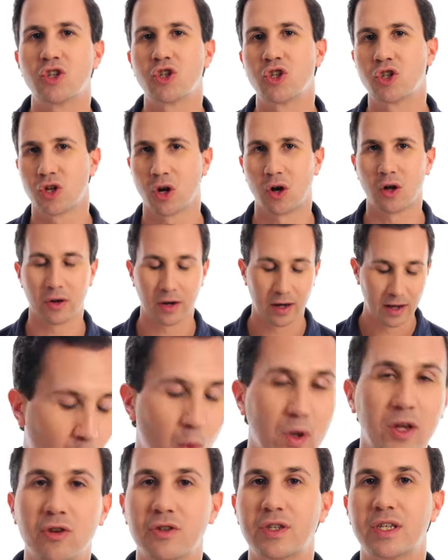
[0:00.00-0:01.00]
shone.
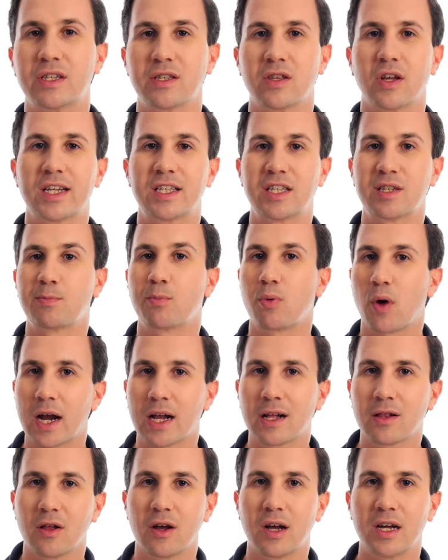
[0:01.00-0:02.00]
We use these lights as
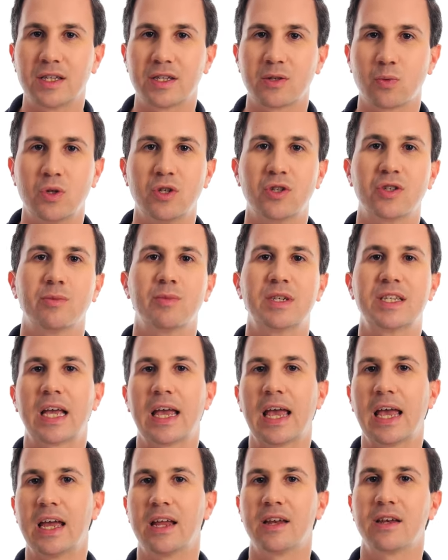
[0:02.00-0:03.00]
prac lights, we use them as
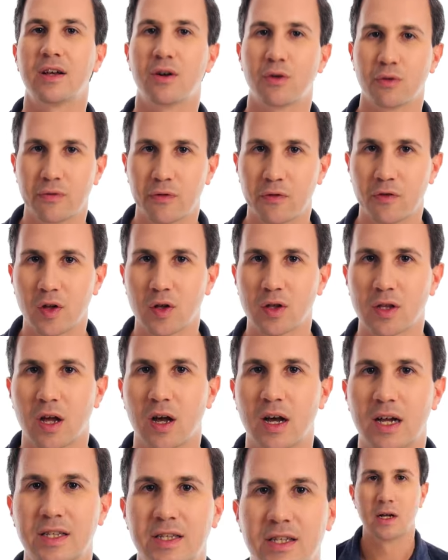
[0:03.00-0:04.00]
handheld fill
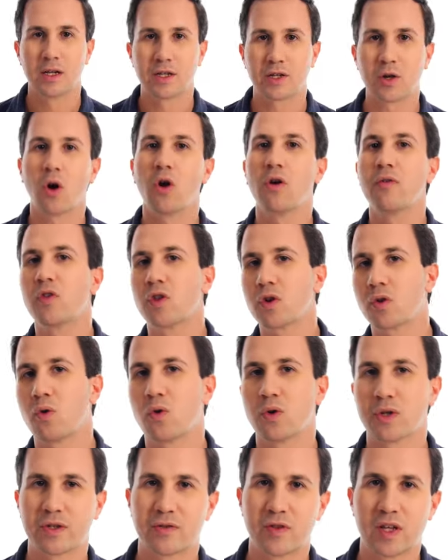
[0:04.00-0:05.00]
lights. So over the
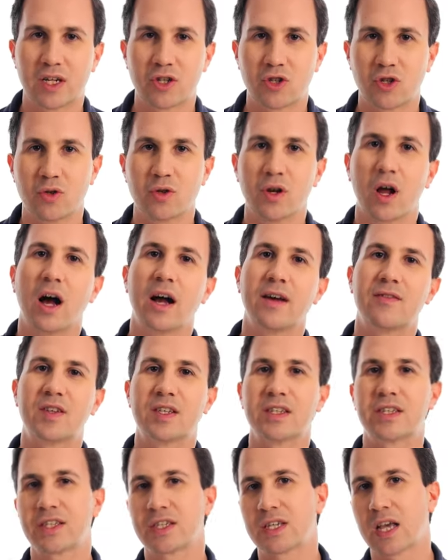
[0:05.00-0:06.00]
course of that shoot, I've
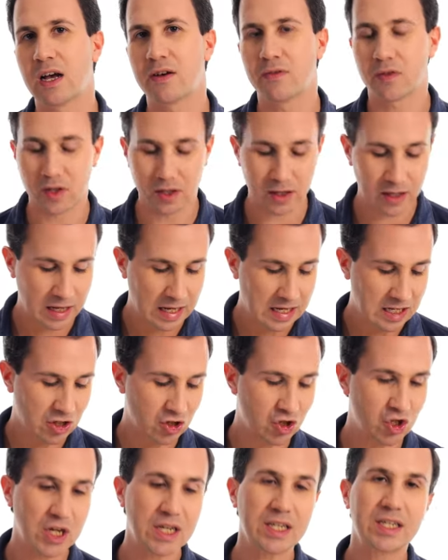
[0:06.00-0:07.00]
discovered
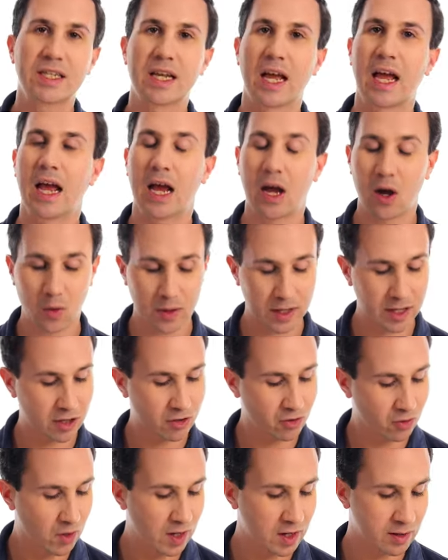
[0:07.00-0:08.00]
just how
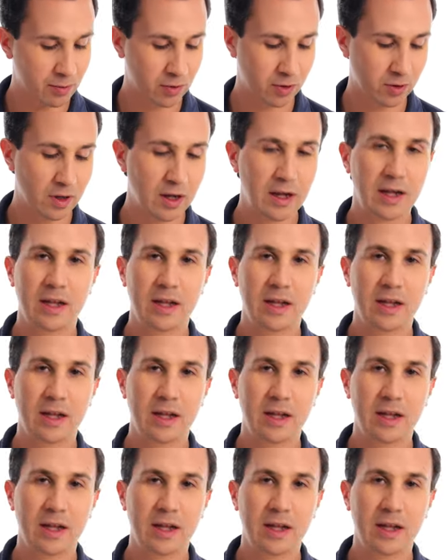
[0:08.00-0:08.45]
incredible